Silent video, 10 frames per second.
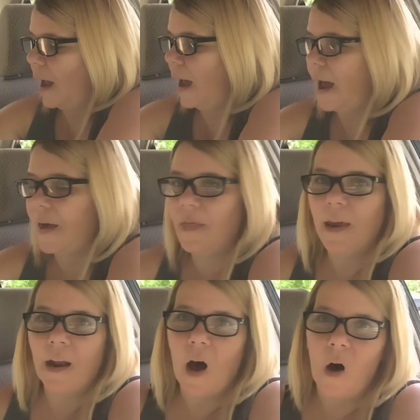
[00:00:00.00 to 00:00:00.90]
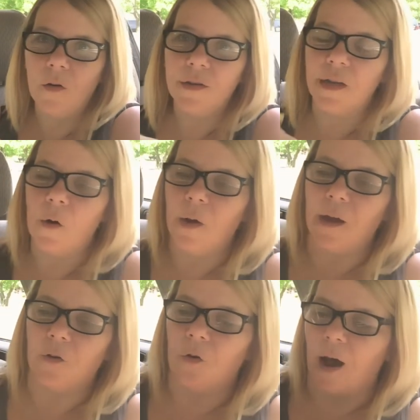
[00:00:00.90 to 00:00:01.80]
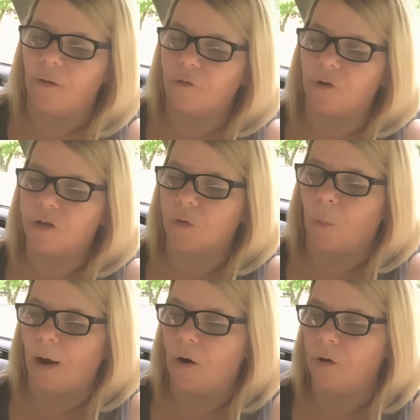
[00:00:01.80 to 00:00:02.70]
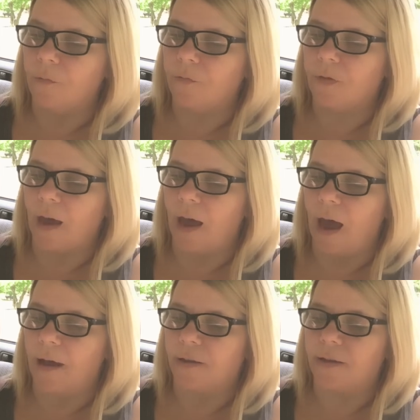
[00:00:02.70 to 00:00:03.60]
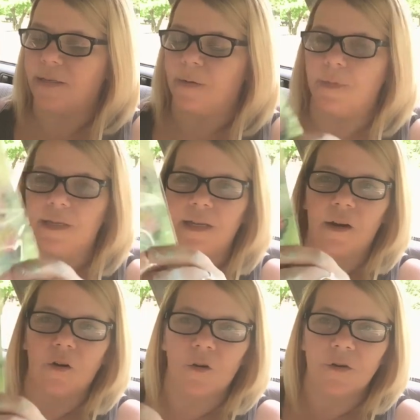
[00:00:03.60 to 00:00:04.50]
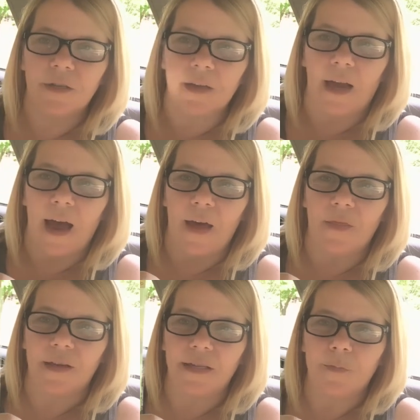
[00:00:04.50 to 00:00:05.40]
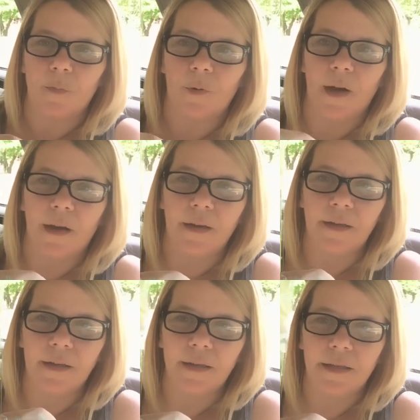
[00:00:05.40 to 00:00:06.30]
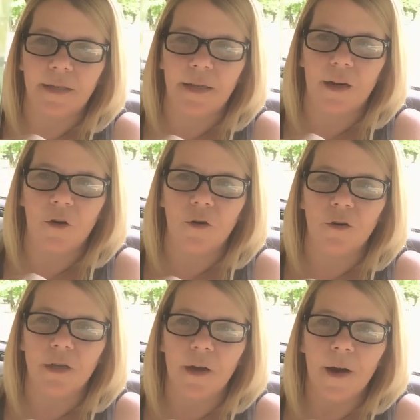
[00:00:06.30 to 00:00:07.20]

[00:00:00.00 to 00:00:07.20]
And then also in Crafter Square, they had some stickers. They had the spring stickers.